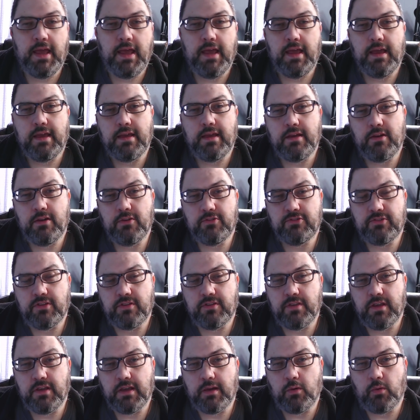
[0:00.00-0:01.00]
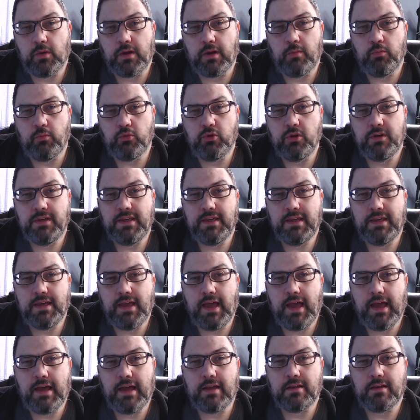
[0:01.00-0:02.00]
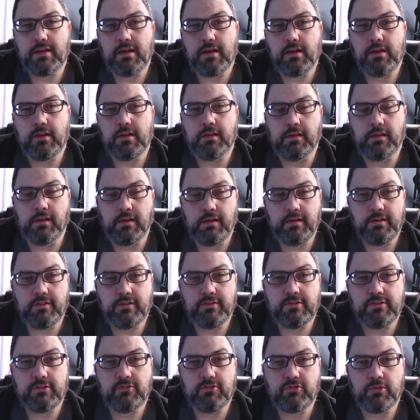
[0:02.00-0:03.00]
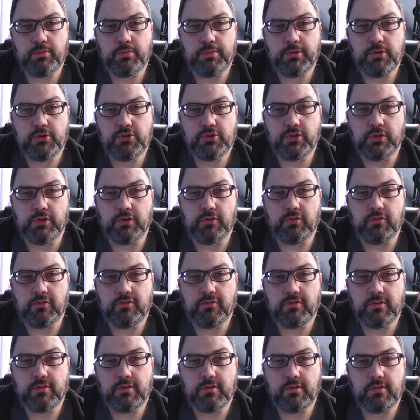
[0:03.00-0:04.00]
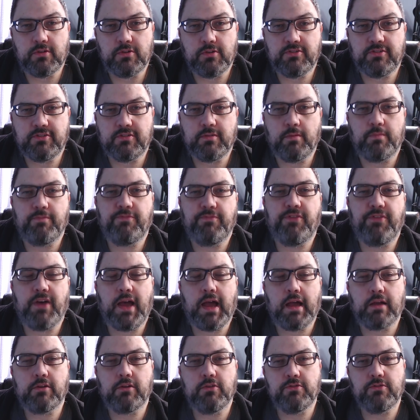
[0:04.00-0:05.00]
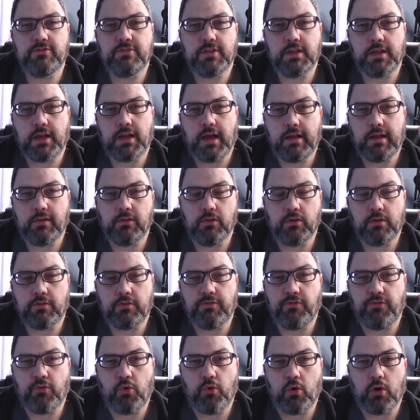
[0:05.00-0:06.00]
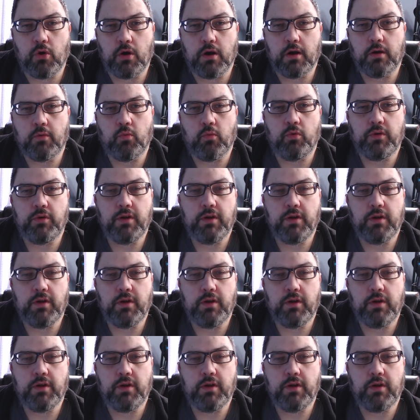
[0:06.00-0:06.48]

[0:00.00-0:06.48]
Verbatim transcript: Here's the thing, when I'm looking at Linux distributions, there's some factors that I look for.